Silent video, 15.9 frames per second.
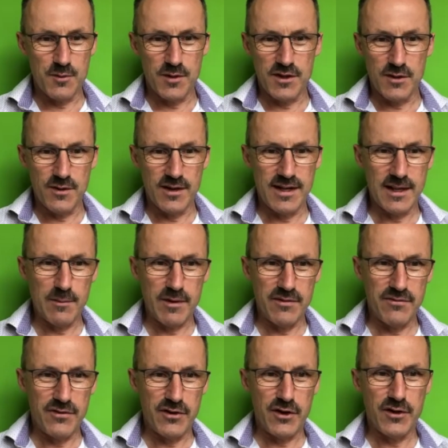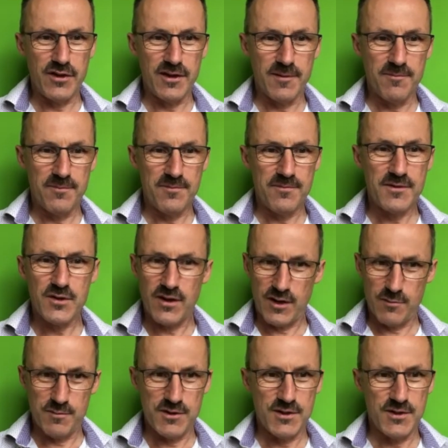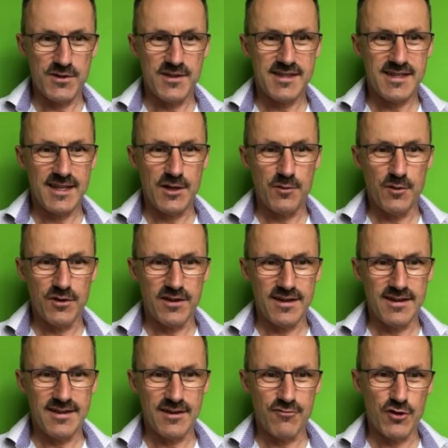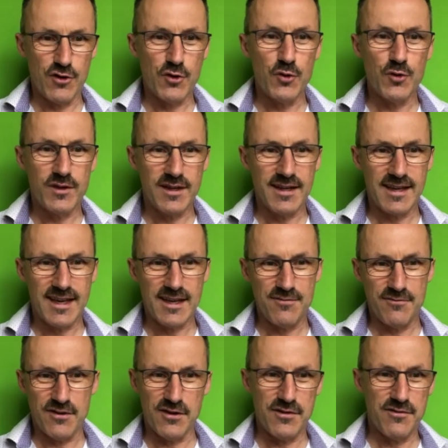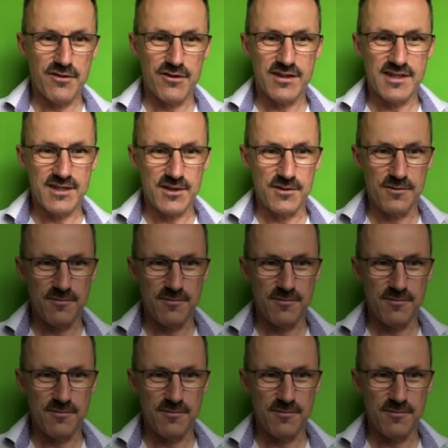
with you a little bit further. So I hope to see you on a recording again very, very soon.